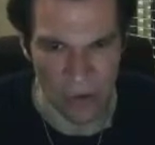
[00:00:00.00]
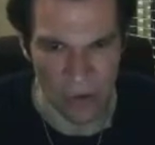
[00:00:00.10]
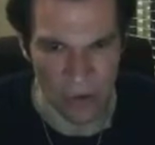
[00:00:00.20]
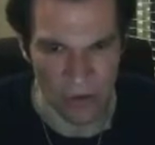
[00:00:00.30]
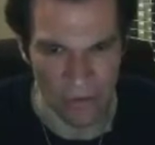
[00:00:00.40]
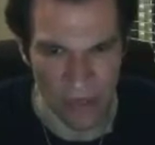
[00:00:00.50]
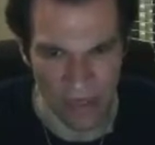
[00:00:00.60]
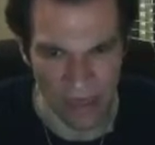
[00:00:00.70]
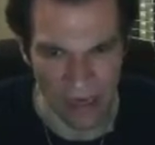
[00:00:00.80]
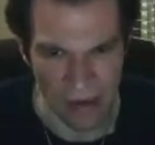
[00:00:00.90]
would be
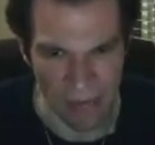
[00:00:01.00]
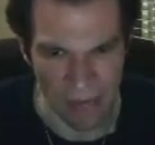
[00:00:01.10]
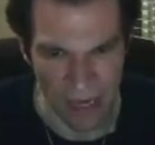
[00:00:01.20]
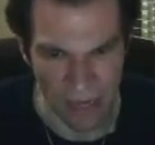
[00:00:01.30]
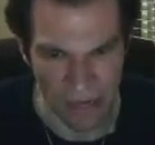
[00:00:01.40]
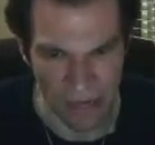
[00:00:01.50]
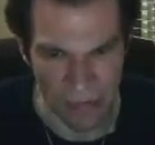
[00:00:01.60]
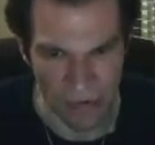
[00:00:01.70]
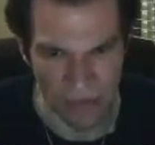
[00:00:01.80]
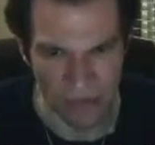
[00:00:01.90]
the
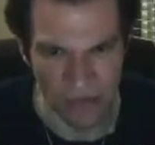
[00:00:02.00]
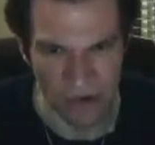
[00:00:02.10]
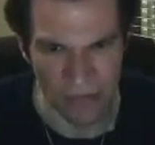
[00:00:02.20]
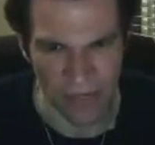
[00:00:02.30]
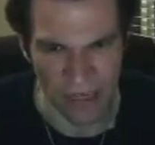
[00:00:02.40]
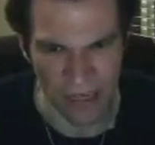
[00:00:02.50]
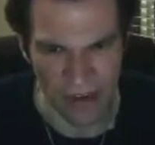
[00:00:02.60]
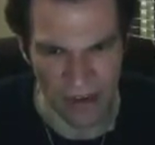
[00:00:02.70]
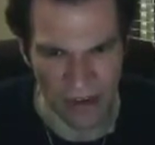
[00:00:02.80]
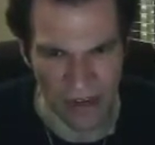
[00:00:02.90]
maximum from
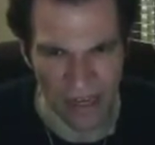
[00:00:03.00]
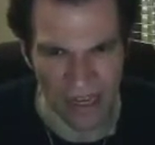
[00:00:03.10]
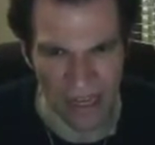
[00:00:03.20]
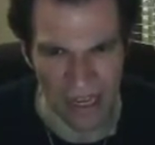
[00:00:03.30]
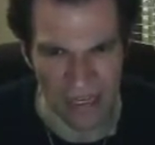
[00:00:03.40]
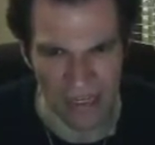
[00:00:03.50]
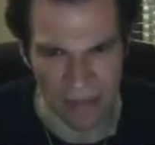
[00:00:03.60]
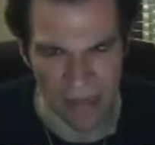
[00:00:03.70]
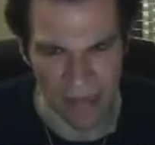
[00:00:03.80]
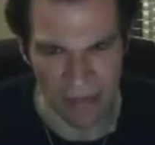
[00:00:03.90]
here and the
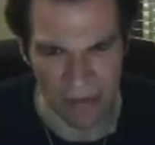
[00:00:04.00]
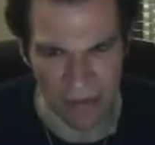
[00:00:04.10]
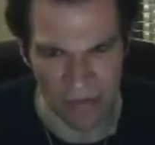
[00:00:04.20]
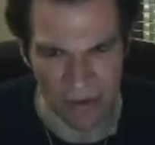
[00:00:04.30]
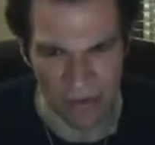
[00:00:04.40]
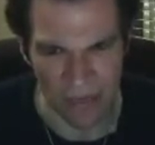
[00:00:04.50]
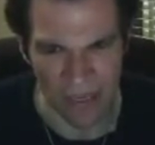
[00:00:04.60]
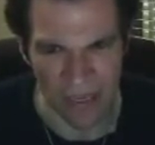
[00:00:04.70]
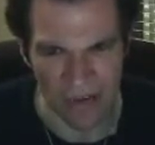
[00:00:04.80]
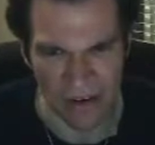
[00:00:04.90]
maximum from
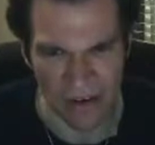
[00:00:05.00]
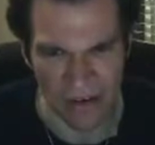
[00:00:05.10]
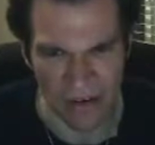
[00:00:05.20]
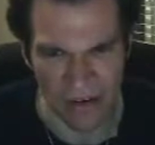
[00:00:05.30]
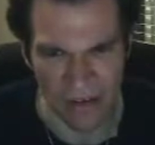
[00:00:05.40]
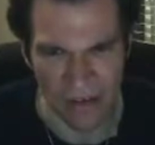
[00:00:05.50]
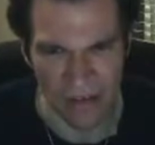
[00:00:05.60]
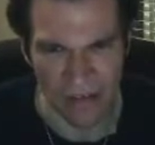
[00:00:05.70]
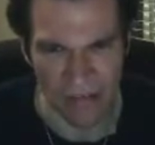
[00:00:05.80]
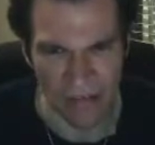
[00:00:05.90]
here,
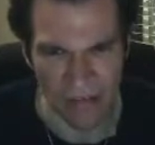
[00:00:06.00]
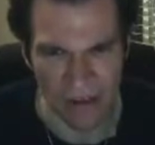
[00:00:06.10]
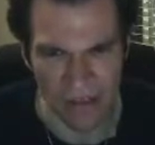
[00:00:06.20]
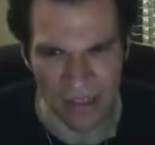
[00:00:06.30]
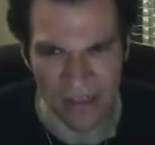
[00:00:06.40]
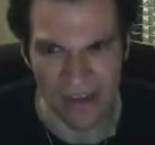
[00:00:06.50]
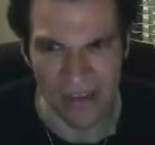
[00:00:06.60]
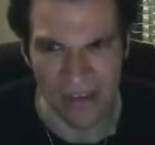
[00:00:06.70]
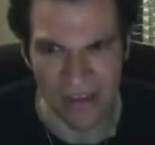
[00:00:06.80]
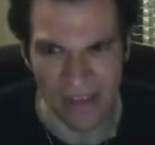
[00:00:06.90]
but there
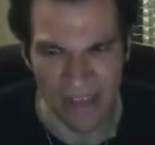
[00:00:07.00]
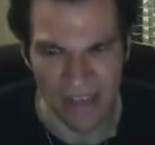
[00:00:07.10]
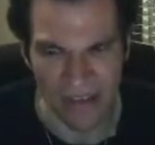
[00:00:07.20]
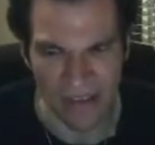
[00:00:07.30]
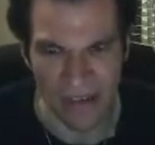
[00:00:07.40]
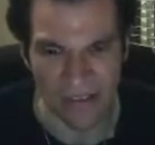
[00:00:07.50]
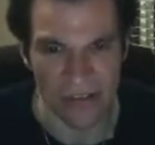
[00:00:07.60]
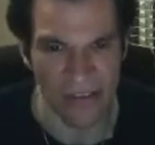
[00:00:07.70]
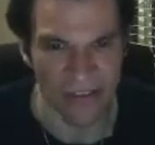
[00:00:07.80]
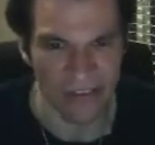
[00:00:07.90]
is another
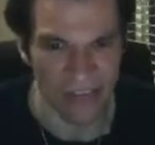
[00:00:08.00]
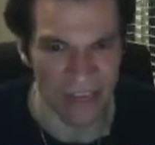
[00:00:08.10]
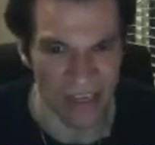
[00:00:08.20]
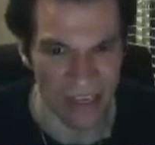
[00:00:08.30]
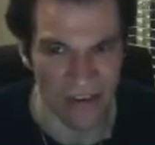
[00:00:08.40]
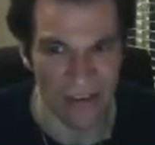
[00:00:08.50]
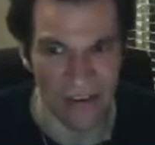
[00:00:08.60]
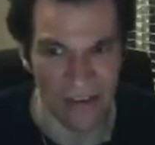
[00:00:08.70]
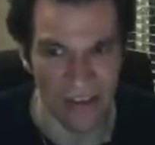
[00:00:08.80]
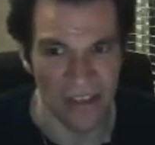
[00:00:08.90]
dot here,
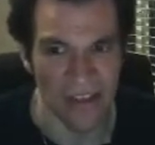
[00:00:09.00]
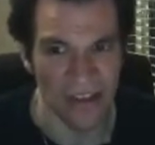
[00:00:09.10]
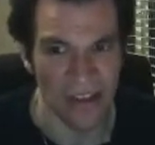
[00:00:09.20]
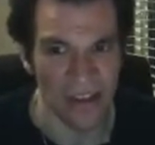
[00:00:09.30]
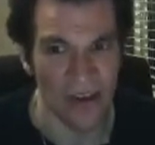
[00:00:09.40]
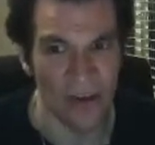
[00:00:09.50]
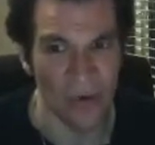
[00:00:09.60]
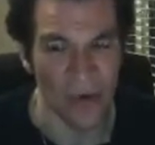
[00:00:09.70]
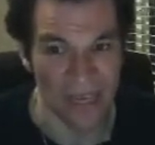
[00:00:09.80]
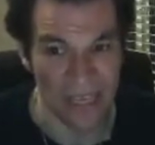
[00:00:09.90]
so
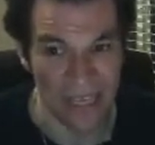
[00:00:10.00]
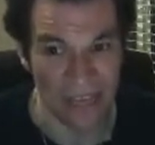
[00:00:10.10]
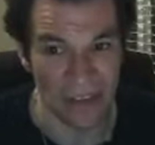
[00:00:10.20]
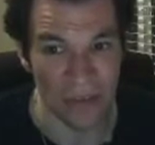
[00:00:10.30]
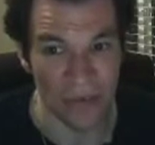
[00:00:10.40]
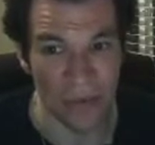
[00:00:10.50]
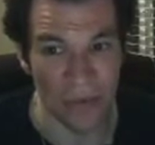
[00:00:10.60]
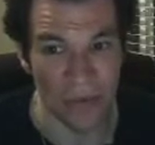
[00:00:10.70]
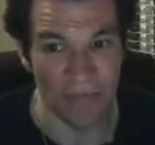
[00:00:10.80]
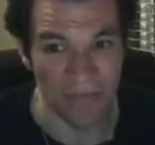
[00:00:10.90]
we need
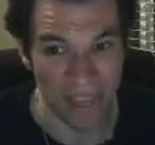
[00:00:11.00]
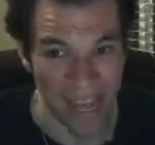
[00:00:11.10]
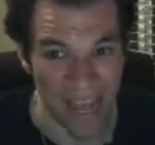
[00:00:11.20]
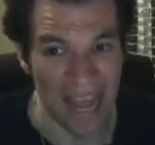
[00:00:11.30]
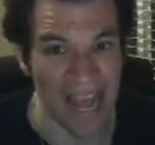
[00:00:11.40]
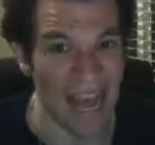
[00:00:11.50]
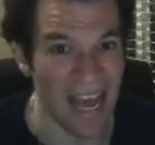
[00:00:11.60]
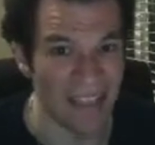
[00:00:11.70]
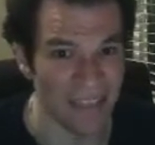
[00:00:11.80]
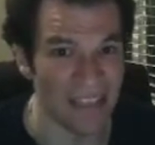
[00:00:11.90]
to
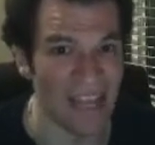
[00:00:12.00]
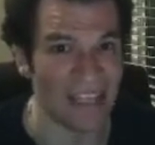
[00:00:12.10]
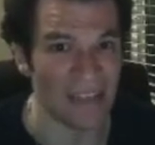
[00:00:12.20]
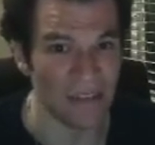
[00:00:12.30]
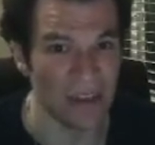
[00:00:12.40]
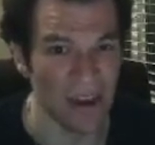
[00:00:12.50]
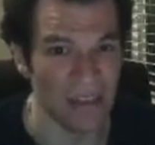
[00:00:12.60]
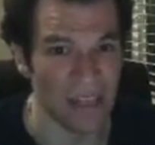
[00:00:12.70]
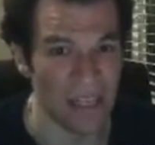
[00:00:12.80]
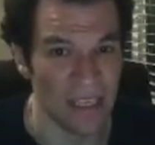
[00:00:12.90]
add that dot
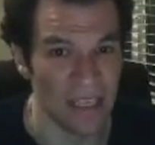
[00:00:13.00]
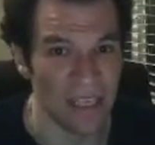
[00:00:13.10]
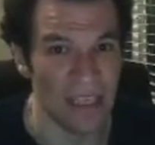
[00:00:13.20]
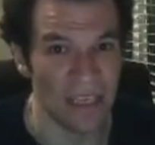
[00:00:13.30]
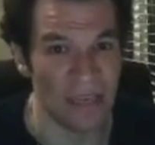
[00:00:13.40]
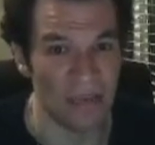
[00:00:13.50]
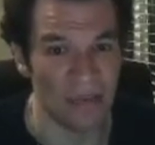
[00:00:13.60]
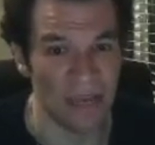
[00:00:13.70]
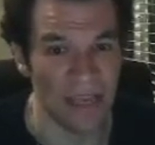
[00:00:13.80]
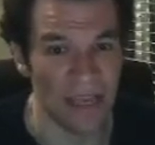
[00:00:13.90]
into
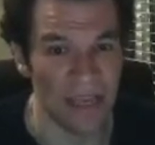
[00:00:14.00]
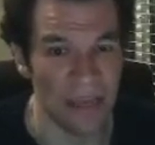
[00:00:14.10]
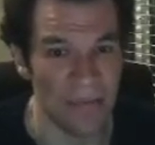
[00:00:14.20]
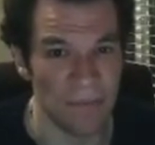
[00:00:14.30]
the